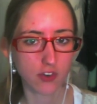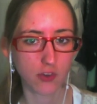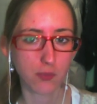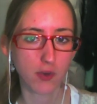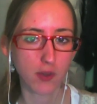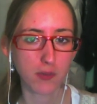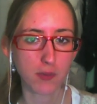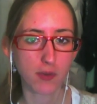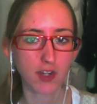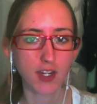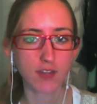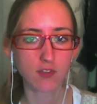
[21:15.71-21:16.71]
which is the
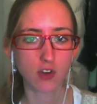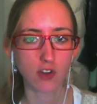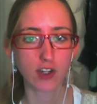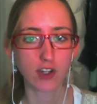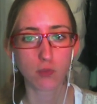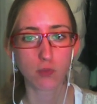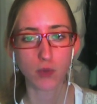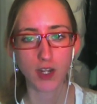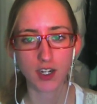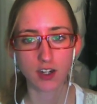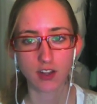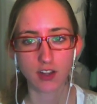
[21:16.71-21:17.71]
probability of drawing a
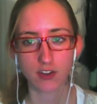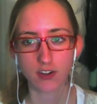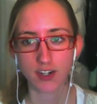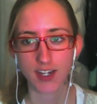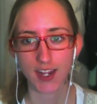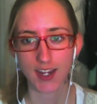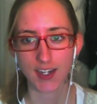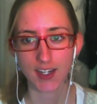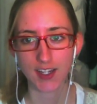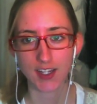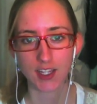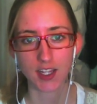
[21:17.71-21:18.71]
red-colored
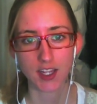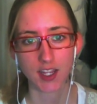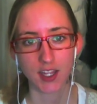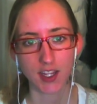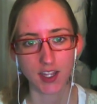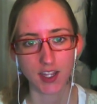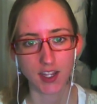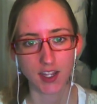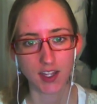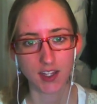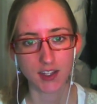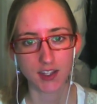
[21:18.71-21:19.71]
candy,
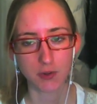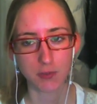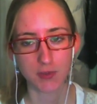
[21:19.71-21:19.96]
it would be